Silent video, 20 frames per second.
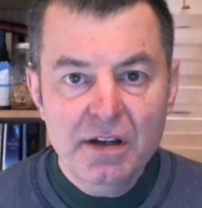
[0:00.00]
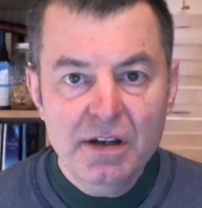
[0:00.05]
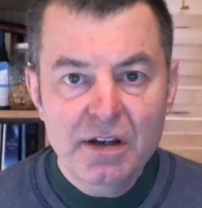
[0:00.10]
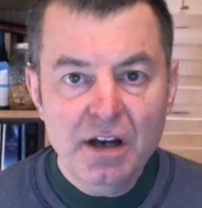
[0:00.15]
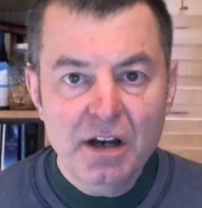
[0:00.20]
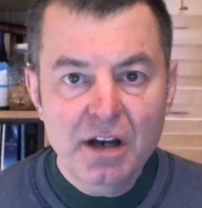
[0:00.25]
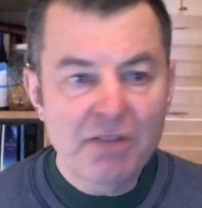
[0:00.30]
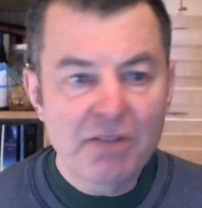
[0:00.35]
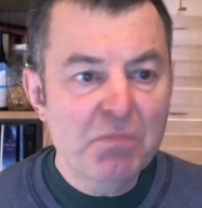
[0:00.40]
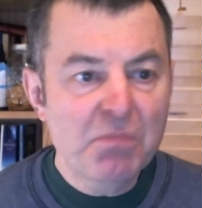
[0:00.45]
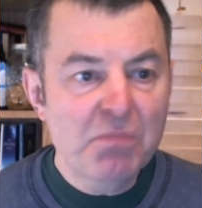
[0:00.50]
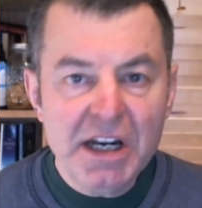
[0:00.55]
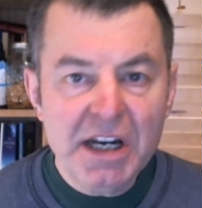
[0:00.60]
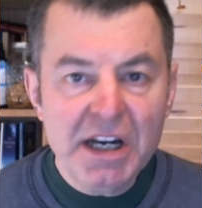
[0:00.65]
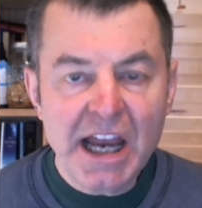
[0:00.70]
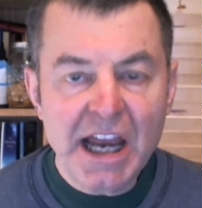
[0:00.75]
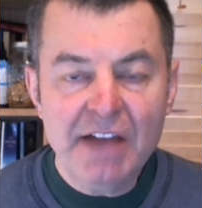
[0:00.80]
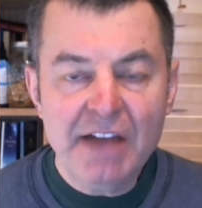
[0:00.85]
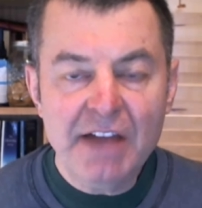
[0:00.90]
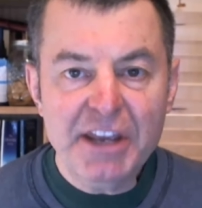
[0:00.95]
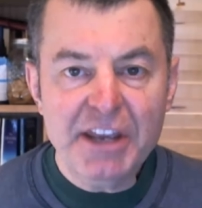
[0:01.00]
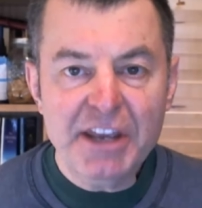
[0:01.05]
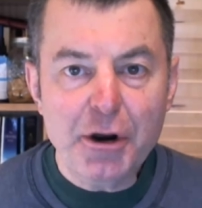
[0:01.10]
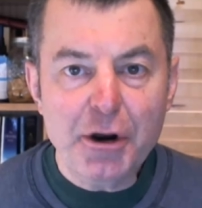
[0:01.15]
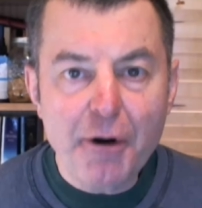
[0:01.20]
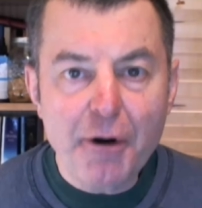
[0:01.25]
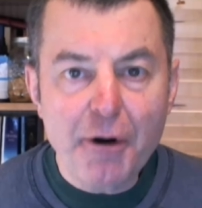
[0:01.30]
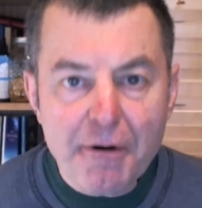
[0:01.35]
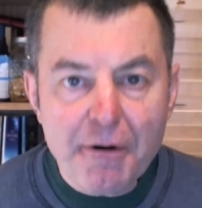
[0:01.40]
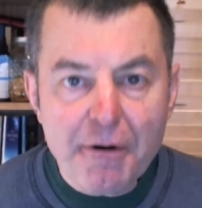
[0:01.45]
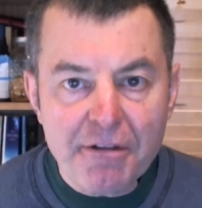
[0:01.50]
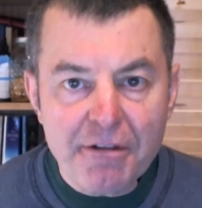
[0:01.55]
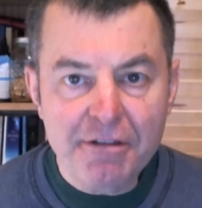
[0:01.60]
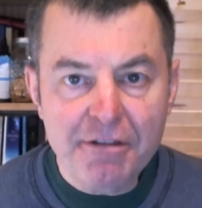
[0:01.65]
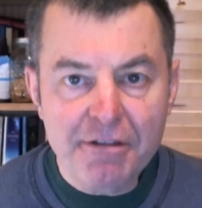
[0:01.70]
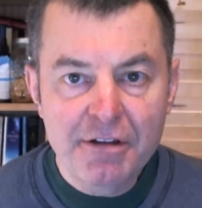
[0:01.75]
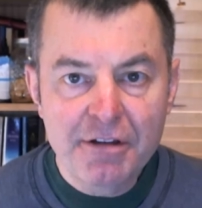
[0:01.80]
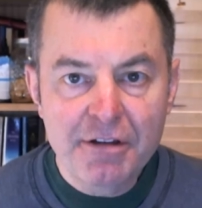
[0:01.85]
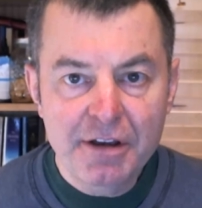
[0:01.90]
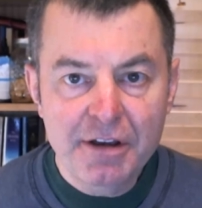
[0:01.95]
of money on the
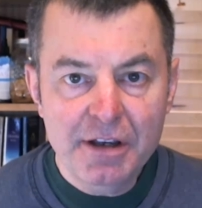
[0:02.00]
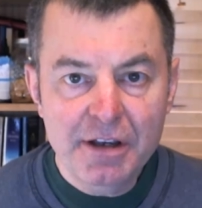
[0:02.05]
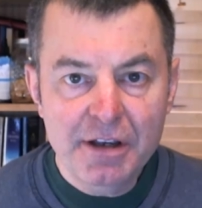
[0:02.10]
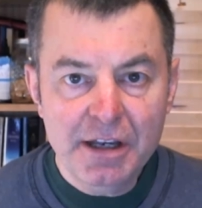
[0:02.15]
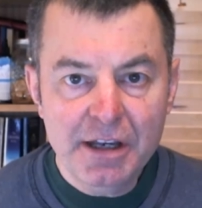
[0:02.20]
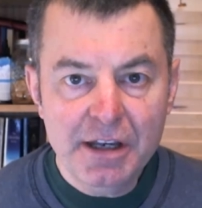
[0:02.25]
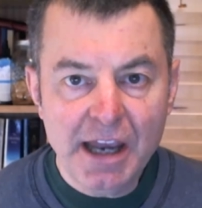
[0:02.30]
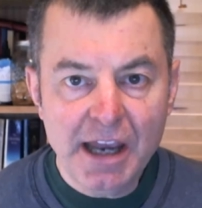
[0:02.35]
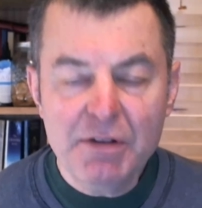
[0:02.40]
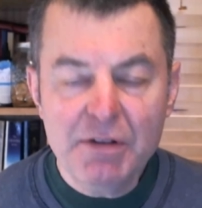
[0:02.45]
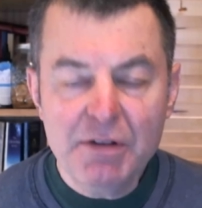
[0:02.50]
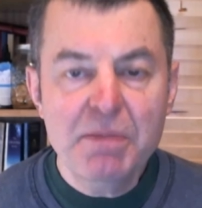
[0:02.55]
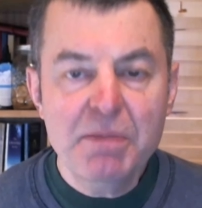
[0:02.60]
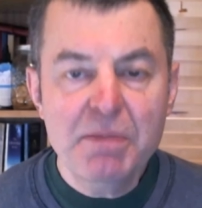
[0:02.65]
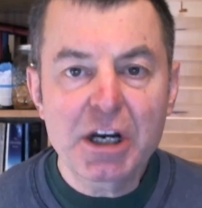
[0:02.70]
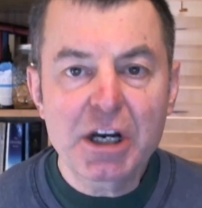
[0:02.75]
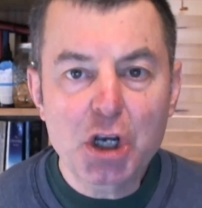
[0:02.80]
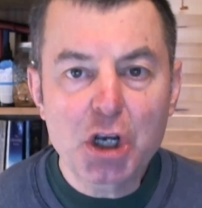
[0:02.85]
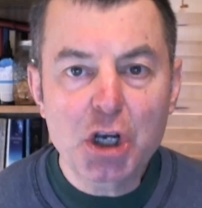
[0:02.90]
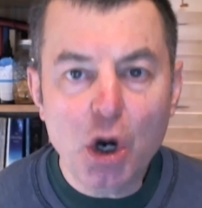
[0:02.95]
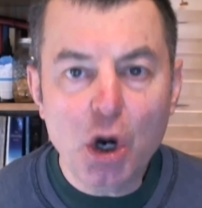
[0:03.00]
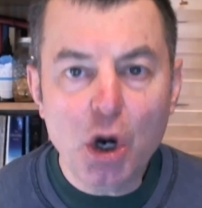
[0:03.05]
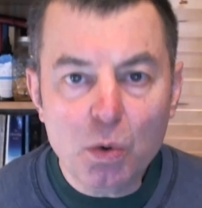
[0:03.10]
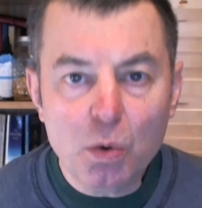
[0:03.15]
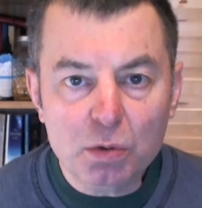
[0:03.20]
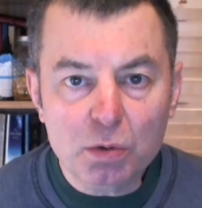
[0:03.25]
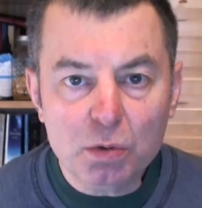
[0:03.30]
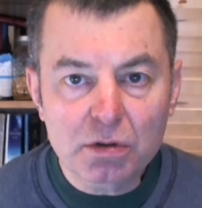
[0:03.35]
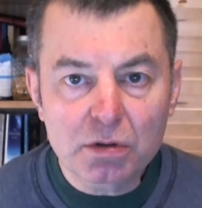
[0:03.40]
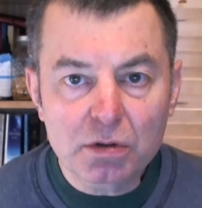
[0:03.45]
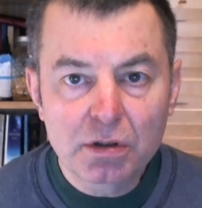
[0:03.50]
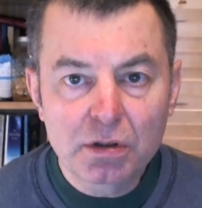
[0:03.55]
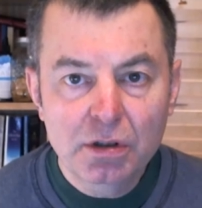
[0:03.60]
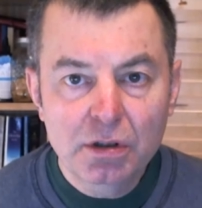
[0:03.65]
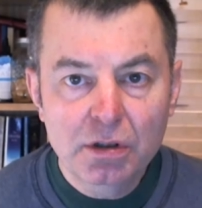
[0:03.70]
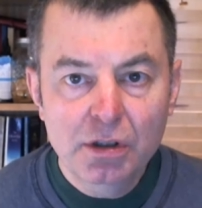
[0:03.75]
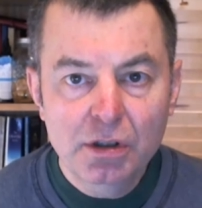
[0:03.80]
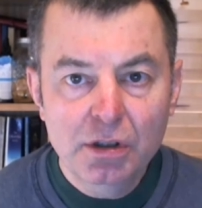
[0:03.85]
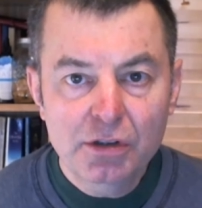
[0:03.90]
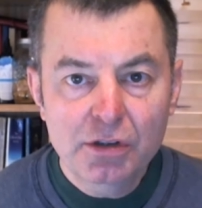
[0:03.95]
earth, every bit of gold,
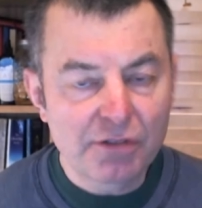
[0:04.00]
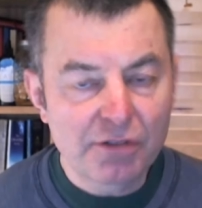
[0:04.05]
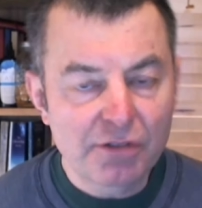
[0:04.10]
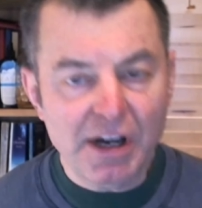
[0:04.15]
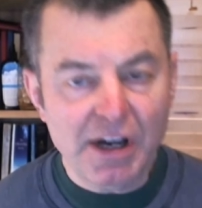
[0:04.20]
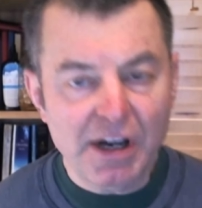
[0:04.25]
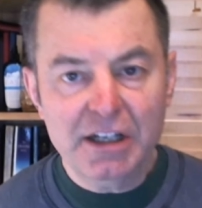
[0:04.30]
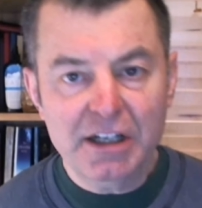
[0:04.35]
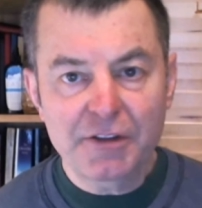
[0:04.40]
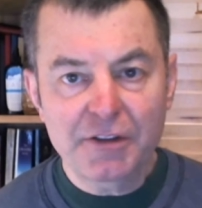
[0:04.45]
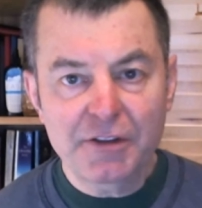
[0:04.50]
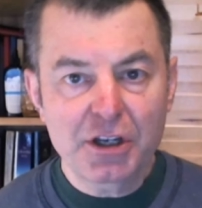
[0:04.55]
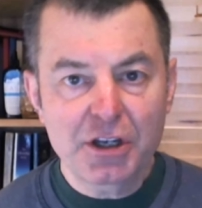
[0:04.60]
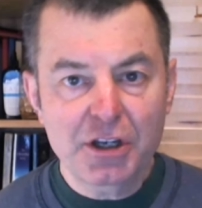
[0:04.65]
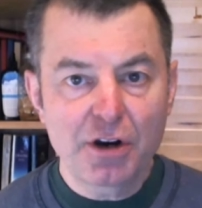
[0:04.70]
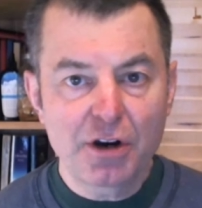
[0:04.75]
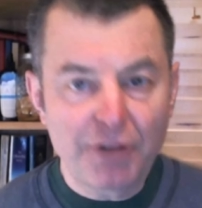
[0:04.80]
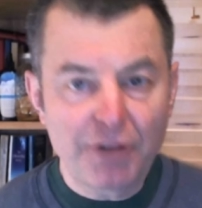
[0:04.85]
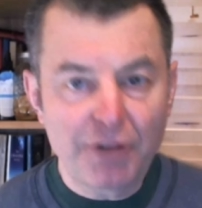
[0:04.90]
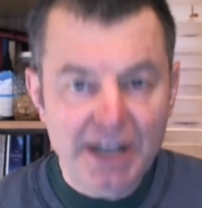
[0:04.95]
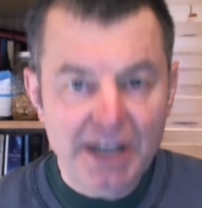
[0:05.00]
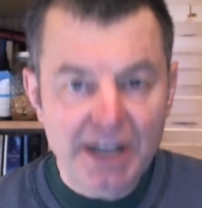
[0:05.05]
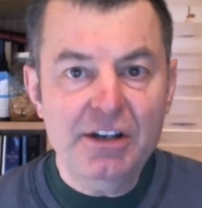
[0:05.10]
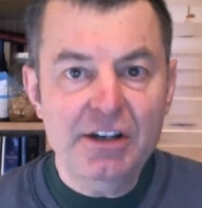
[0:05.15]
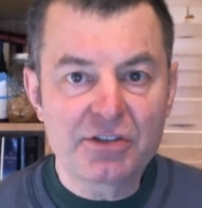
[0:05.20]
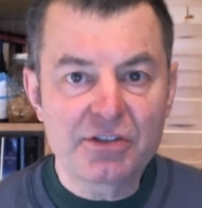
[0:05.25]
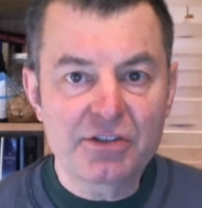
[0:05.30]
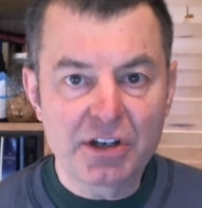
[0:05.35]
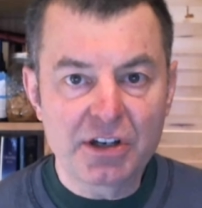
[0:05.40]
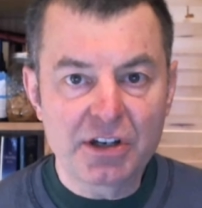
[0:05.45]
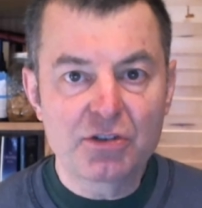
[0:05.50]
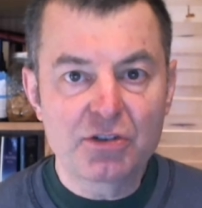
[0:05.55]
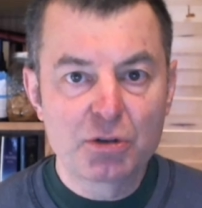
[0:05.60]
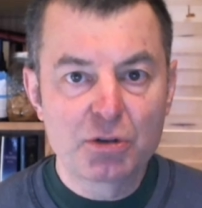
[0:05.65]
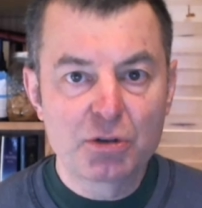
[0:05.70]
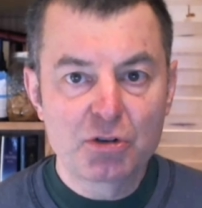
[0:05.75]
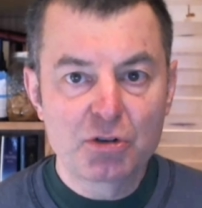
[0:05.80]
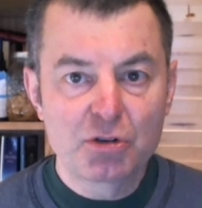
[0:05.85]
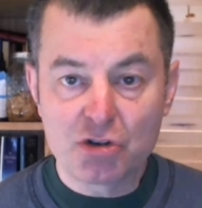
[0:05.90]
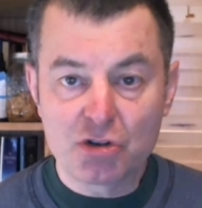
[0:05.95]
to finding the cure for any disease,
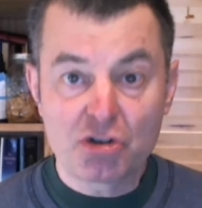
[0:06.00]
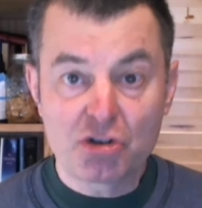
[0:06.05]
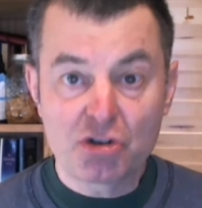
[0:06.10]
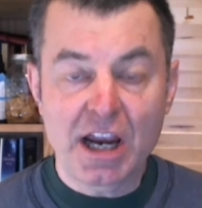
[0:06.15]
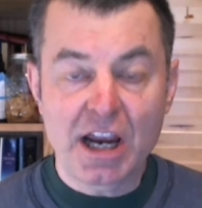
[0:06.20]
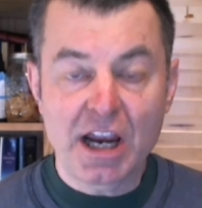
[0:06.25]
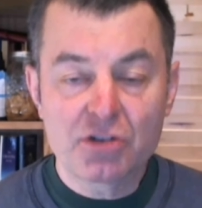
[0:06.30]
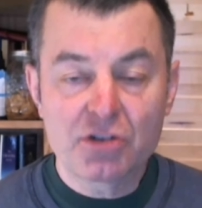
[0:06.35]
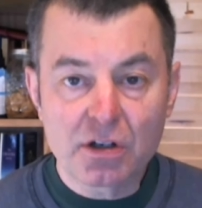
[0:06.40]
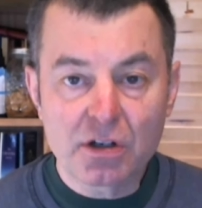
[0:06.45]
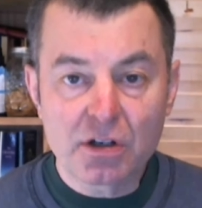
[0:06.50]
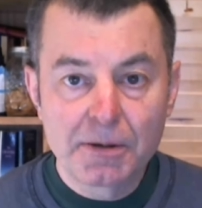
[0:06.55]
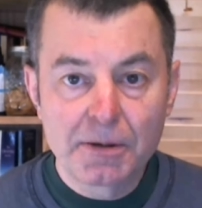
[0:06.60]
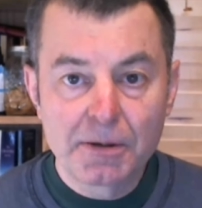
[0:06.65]
such as cancer.